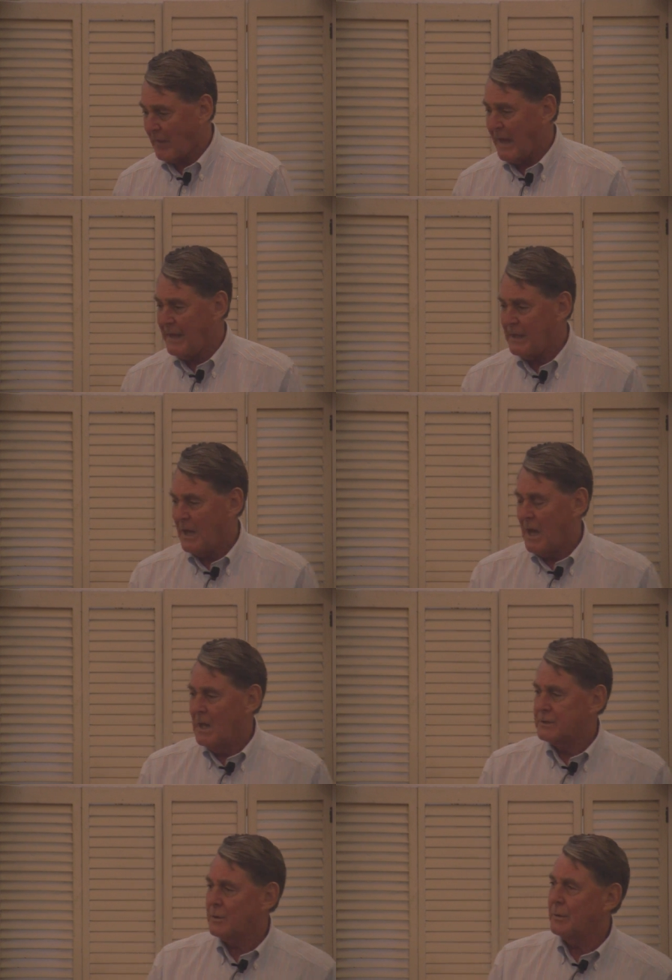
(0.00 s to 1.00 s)
and
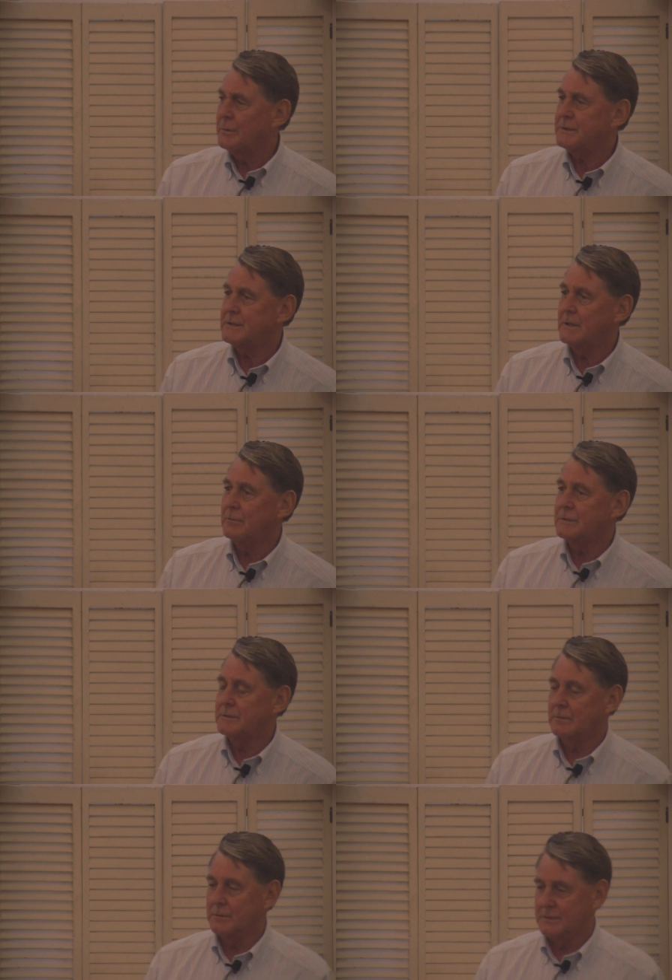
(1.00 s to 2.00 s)
so it was, it
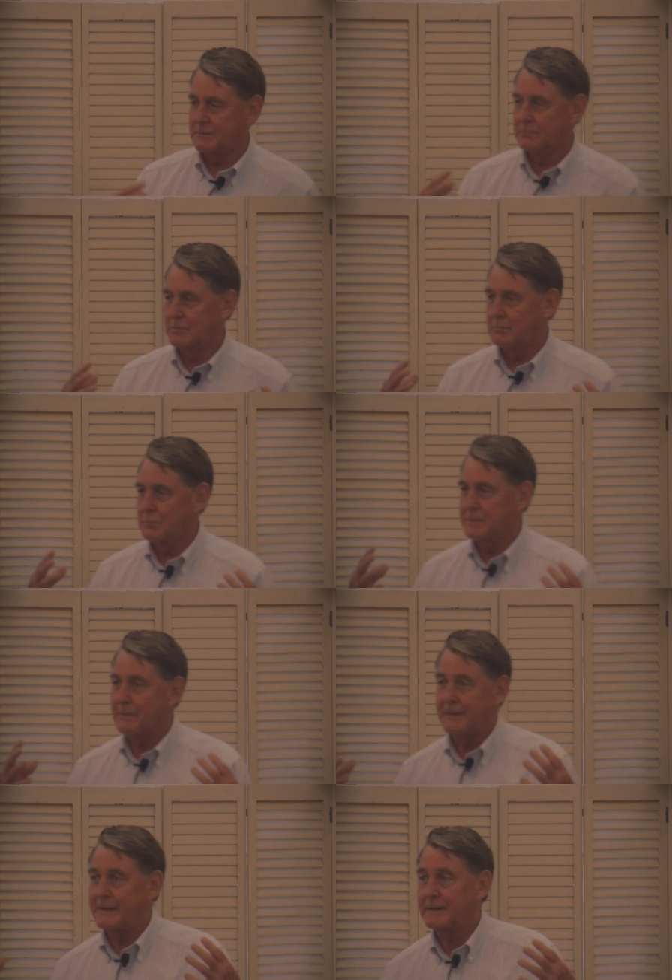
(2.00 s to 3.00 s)
was, it was
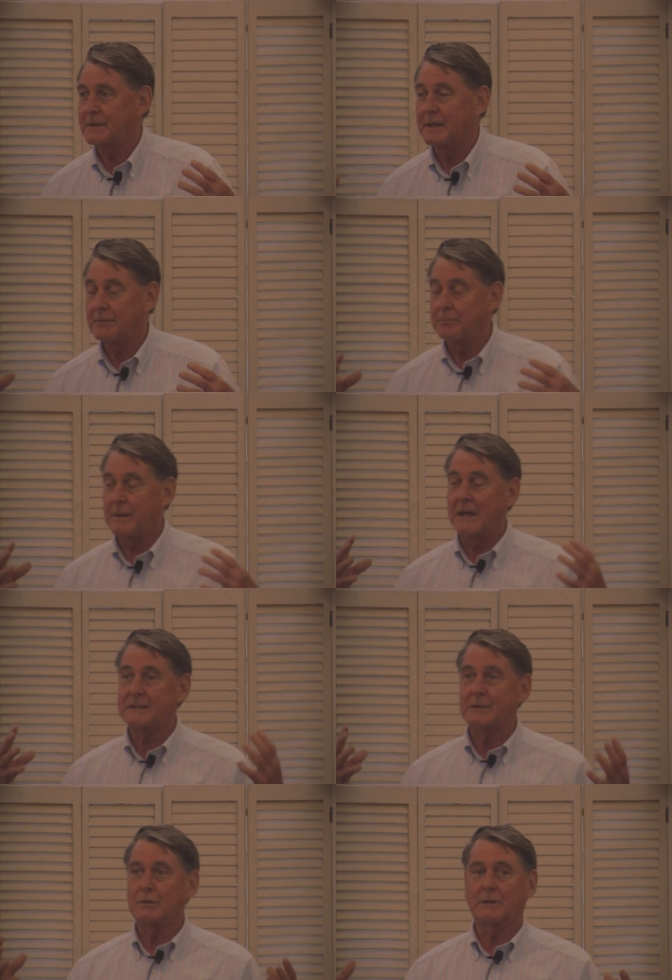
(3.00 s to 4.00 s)
something that,
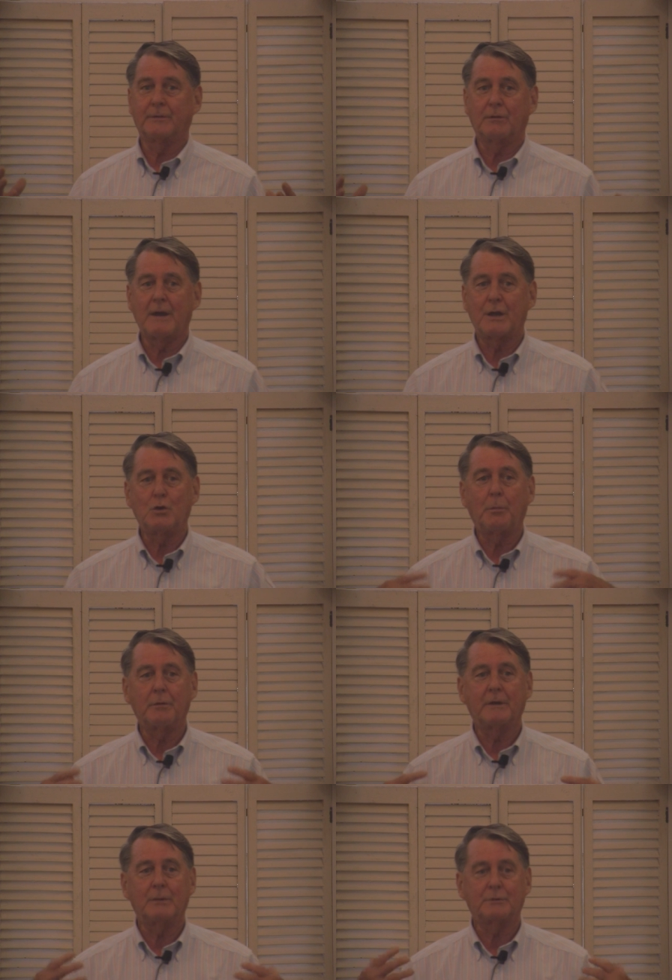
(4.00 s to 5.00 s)
because they took it for granted,
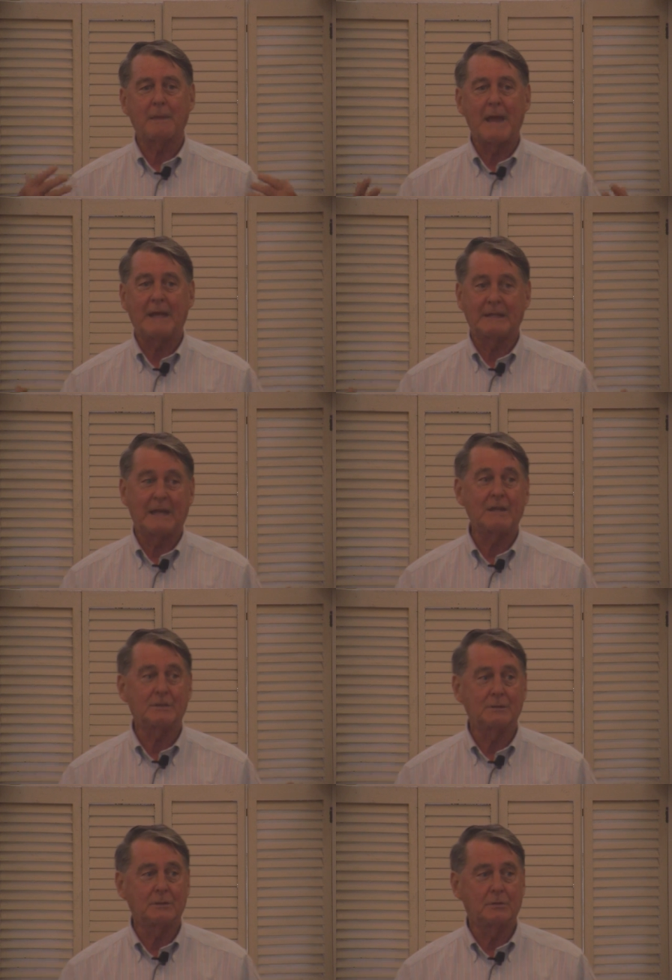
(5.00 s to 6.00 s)
nobody really was paying
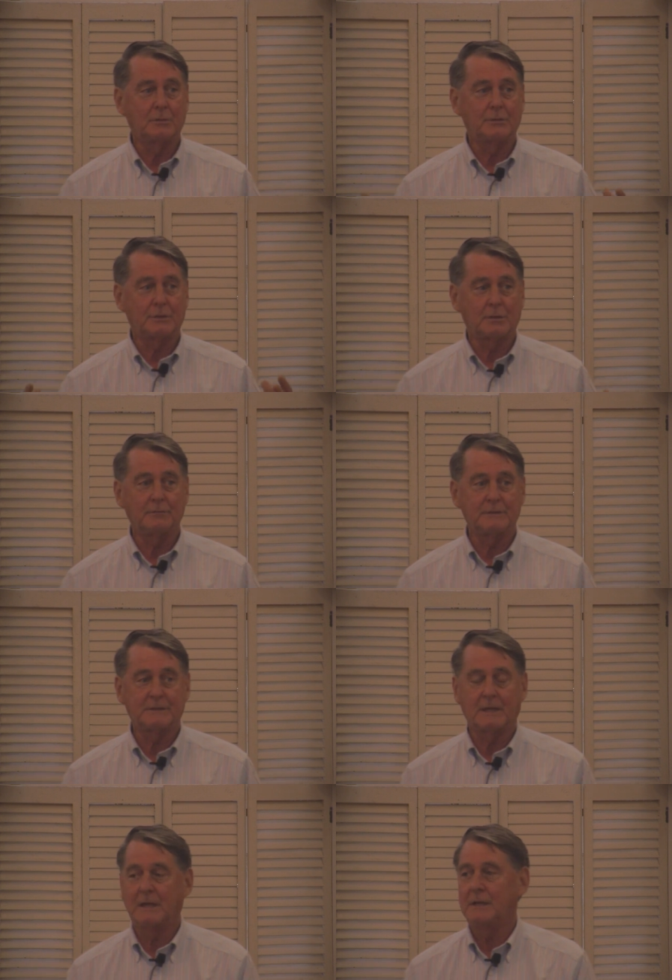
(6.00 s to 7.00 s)
attention to the
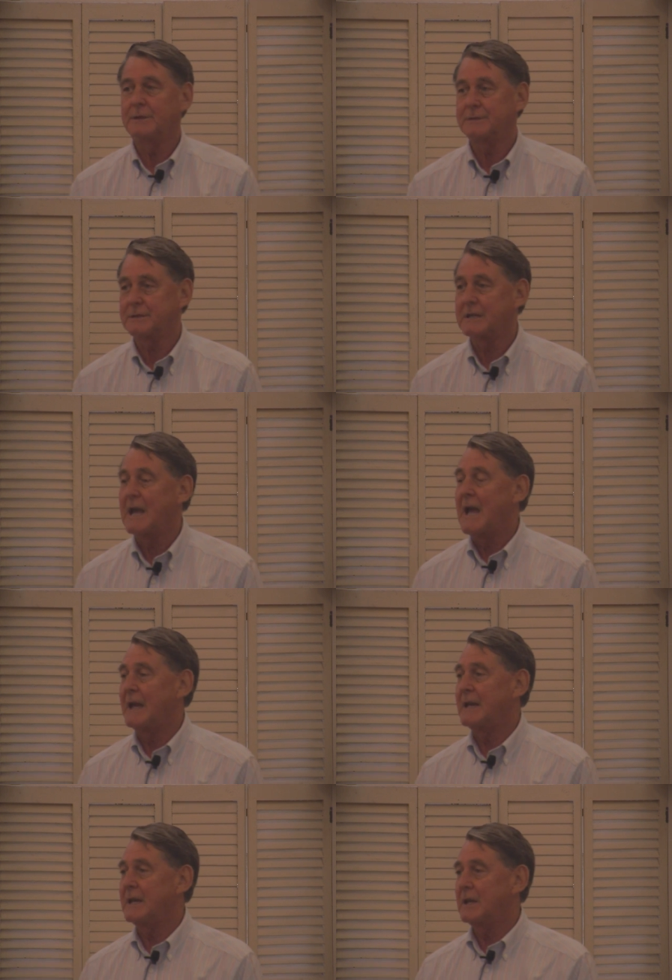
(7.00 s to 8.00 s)
children's uh, illnesses.
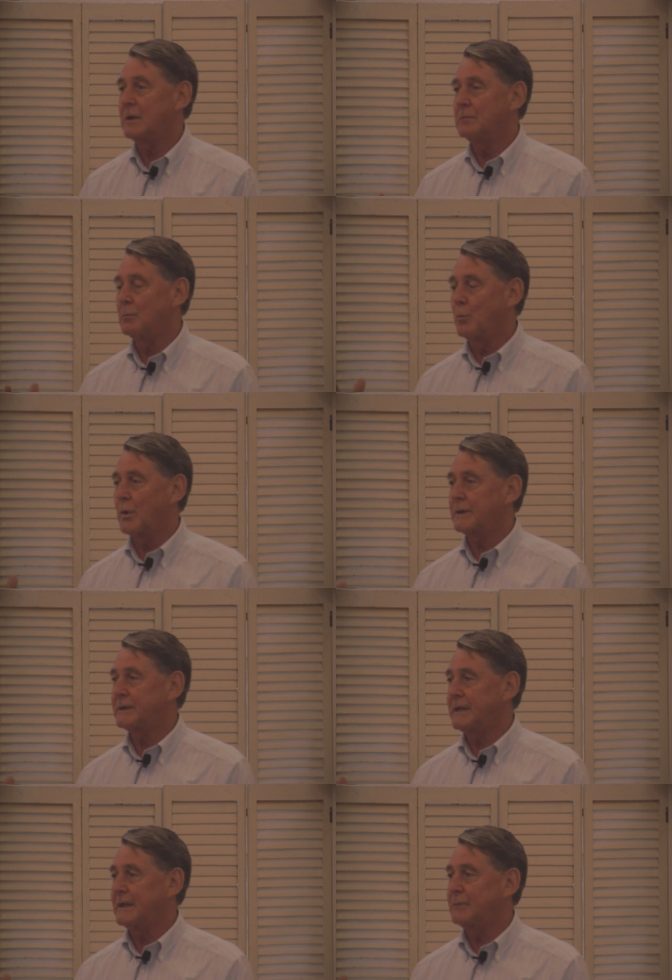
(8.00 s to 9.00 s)
And any work
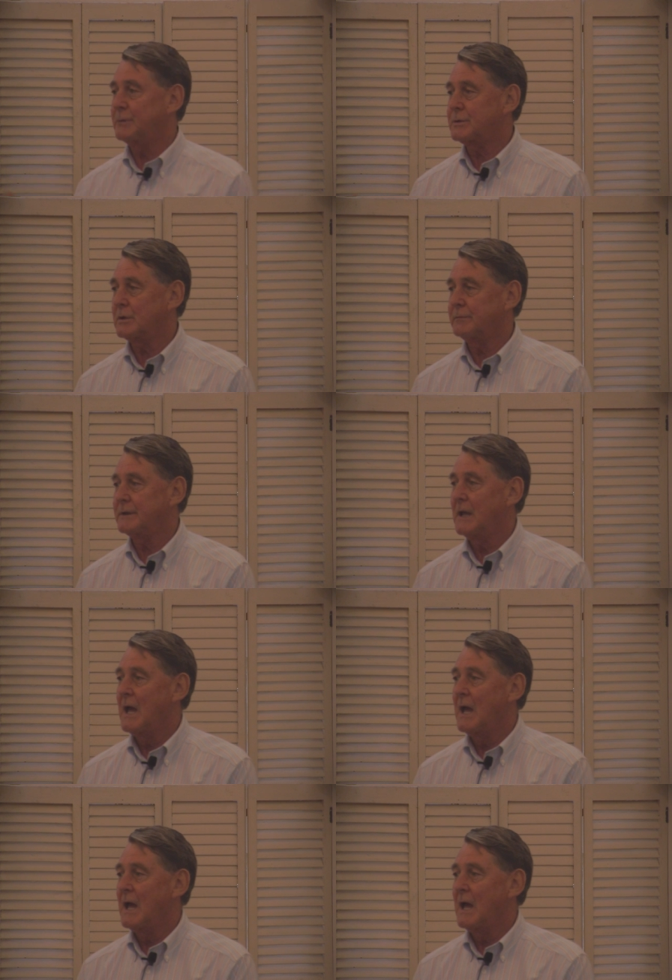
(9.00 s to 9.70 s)
that they did with children,